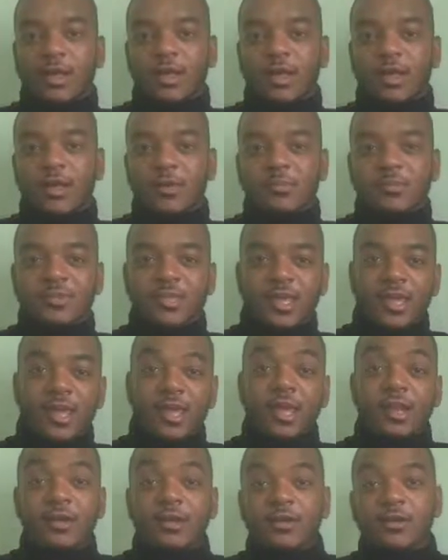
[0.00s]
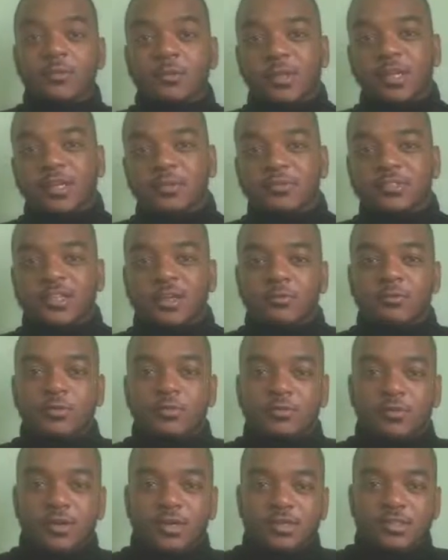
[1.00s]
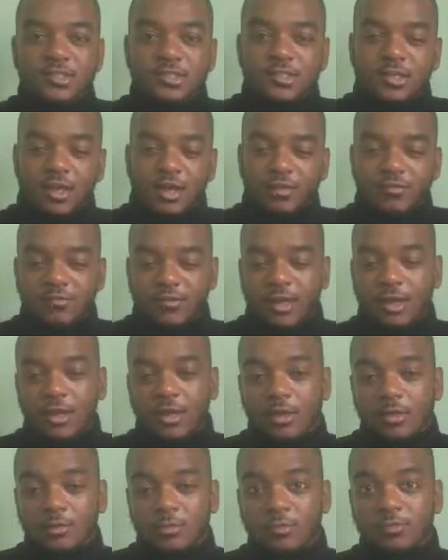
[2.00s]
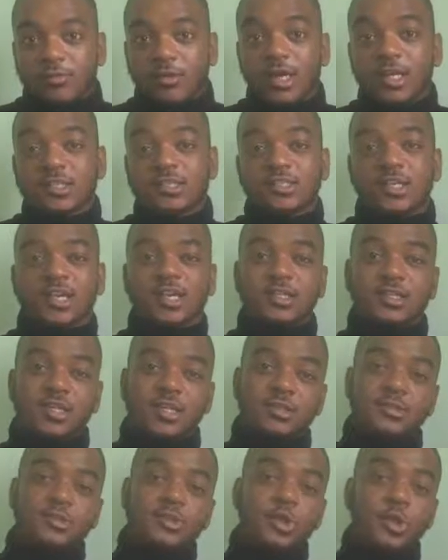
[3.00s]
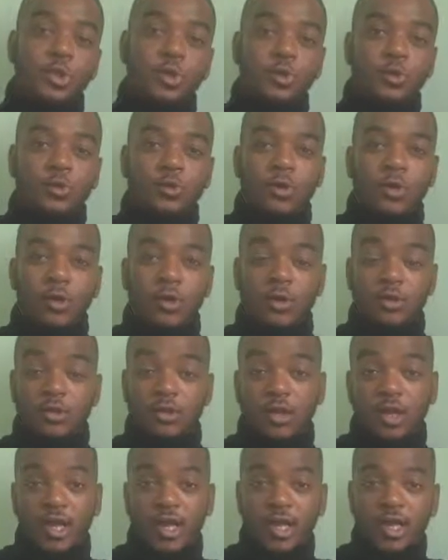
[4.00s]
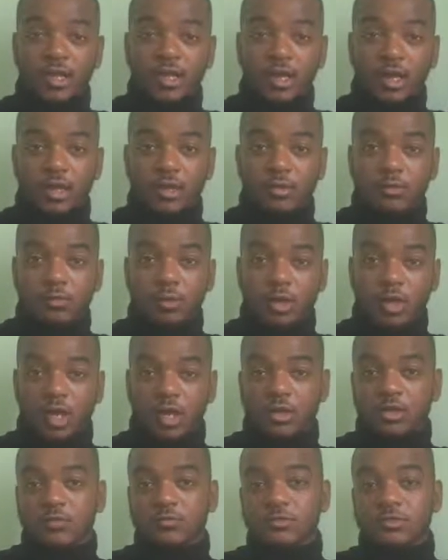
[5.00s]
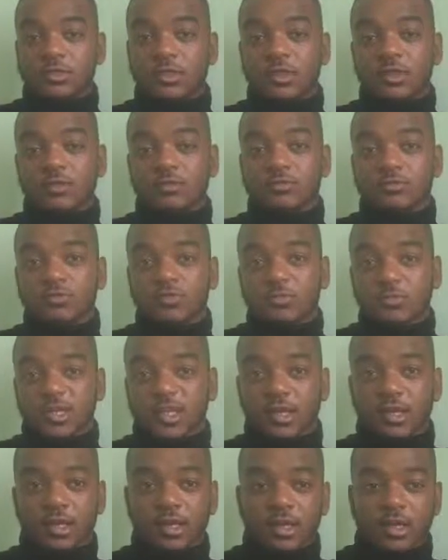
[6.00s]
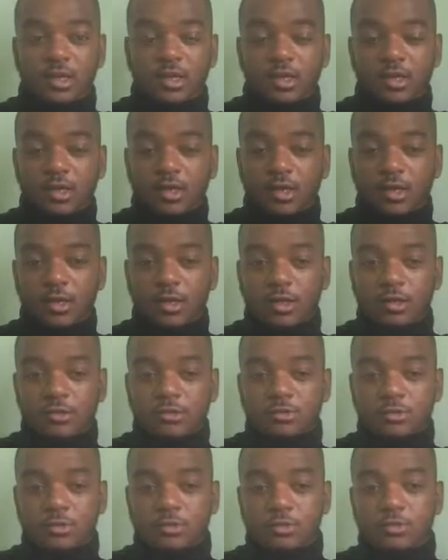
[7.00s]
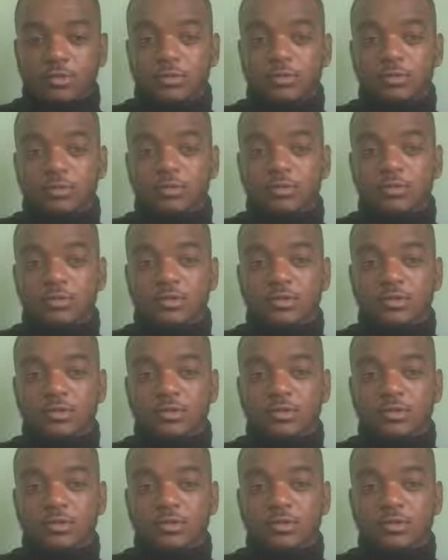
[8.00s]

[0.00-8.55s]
Yeah, hello, my name's Samuel Ross. I found Brightside Dental online, and what kind of drew me here to